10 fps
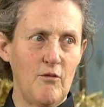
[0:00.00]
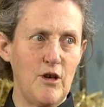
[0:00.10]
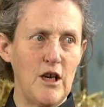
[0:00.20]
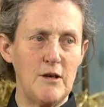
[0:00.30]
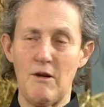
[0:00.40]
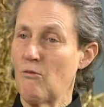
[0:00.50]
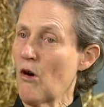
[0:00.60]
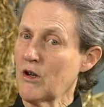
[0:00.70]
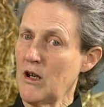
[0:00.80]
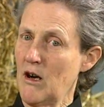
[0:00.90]
We need to be
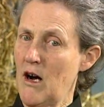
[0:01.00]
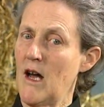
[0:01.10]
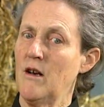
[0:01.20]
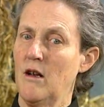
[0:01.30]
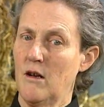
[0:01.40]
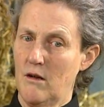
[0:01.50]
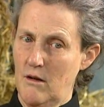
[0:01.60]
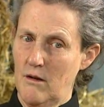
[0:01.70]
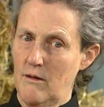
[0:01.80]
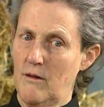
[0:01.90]
working on
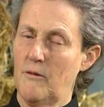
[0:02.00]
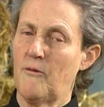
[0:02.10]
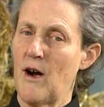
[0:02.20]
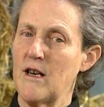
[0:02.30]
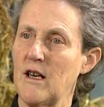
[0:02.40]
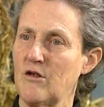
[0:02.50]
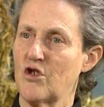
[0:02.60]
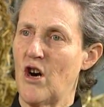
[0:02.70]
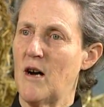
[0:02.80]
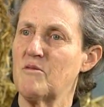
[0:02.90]
finding
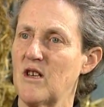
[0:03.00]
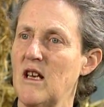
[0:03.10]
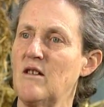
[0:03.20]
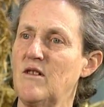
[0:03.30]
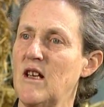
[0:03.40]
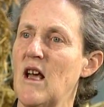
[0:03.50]
jobs in the